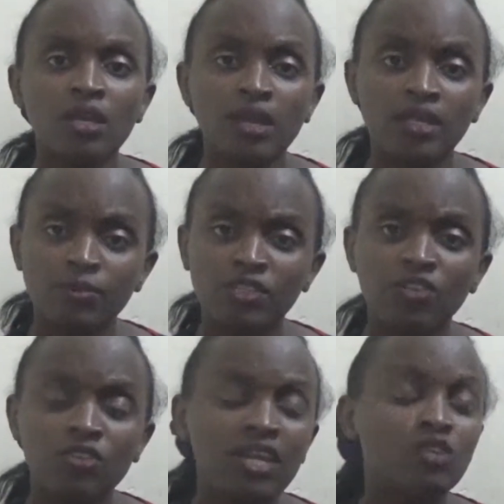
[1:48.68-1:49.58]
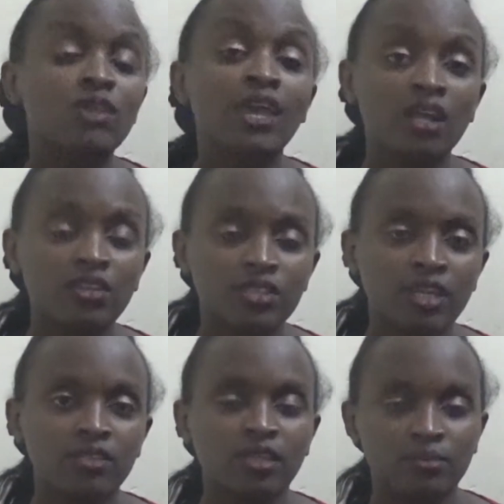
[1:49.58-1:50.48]
especially with regard to the health
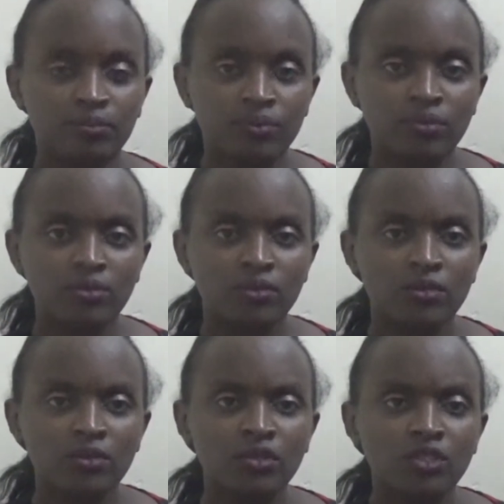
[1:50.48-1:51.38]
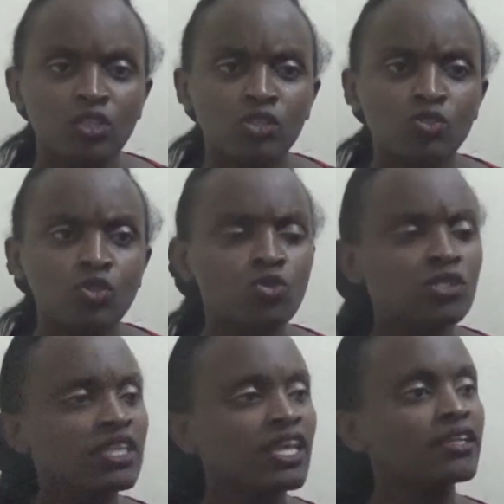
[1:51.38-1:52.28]
sector? So you
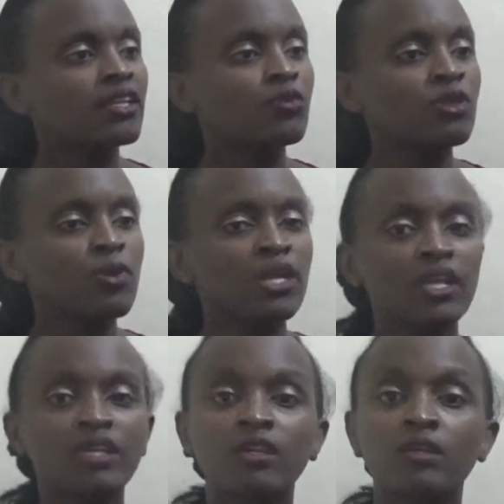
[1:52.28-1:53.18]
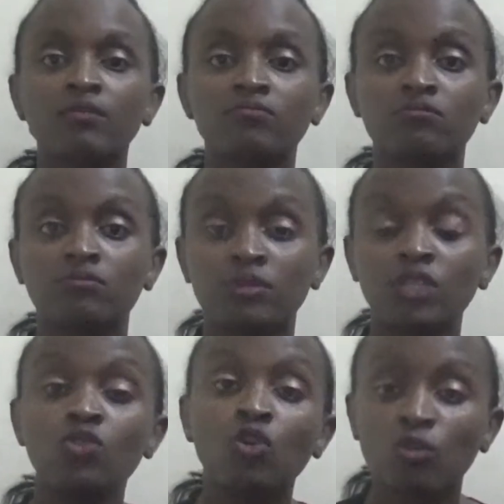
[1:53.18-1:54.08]
see, like the way like
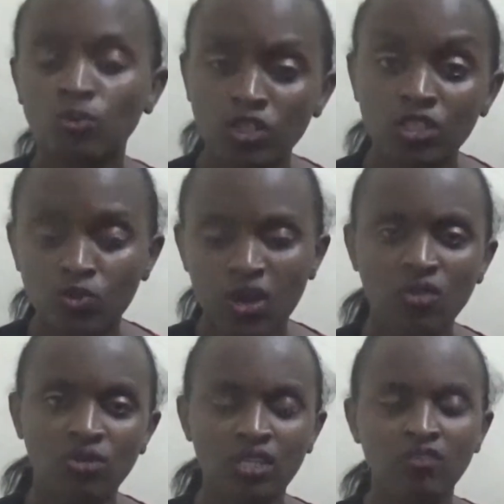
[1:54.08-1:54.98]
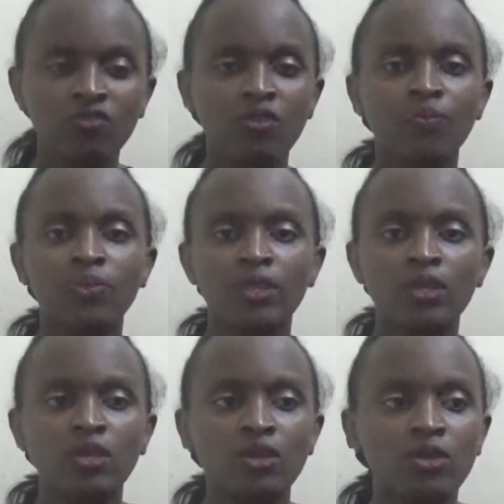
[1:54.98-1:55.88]
in your community where you live,
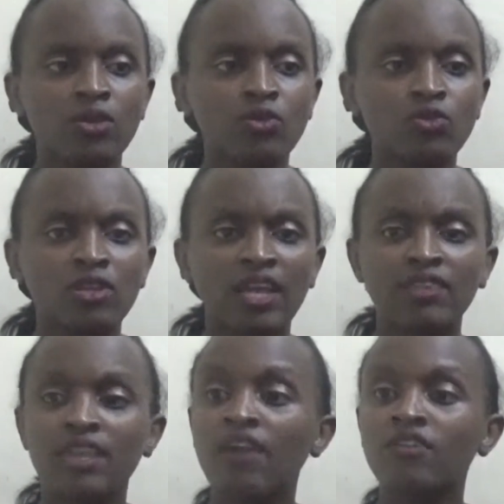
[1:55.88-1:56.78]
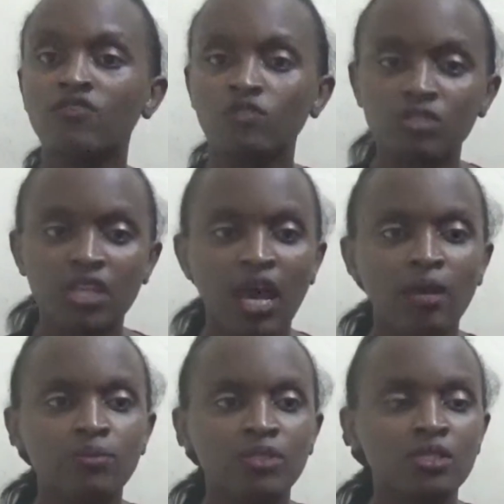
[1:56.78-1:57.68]
you know, like there are refuse
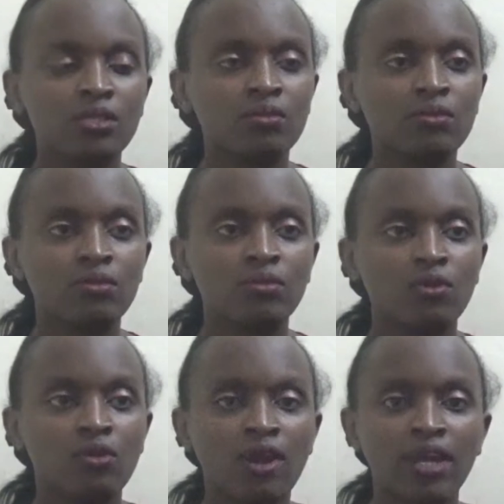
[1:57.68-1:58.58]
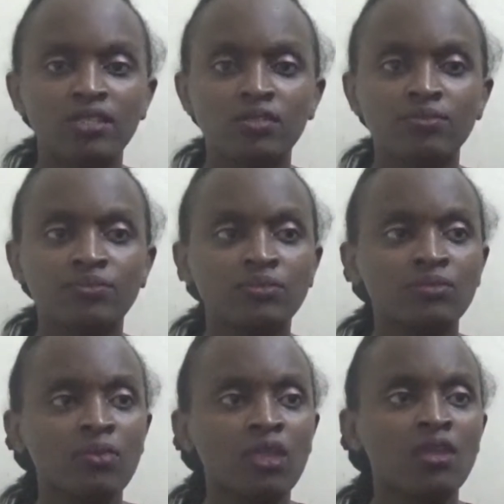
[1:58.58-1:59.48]
dumps, all right?
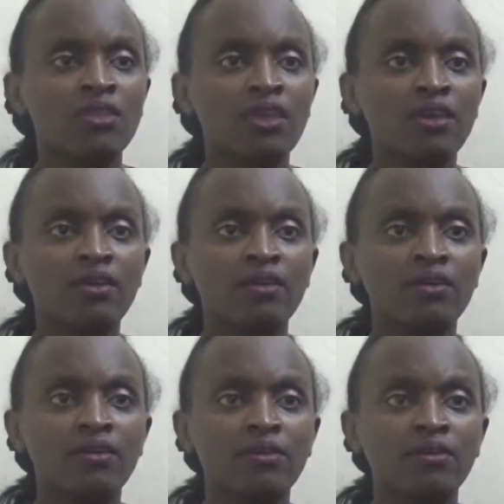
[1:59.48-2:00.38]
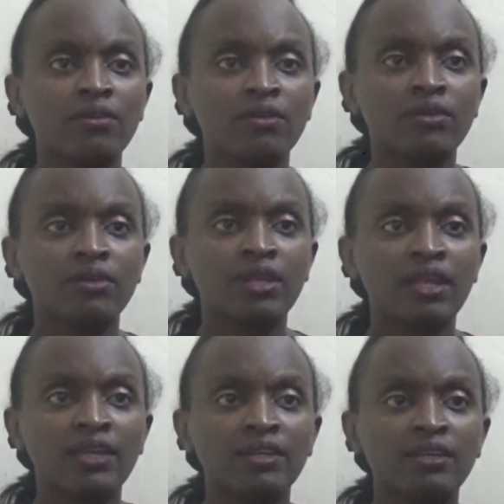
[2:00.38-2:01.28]
The
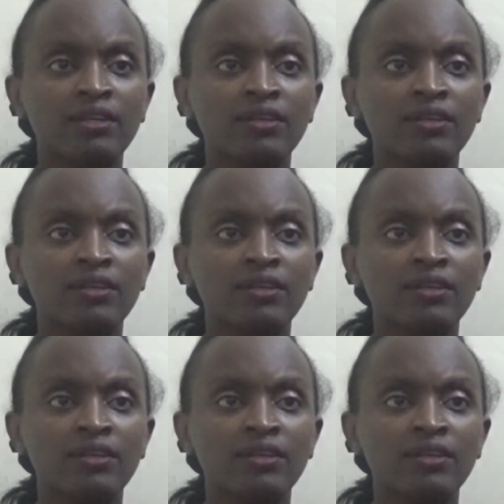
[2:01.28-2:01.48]
like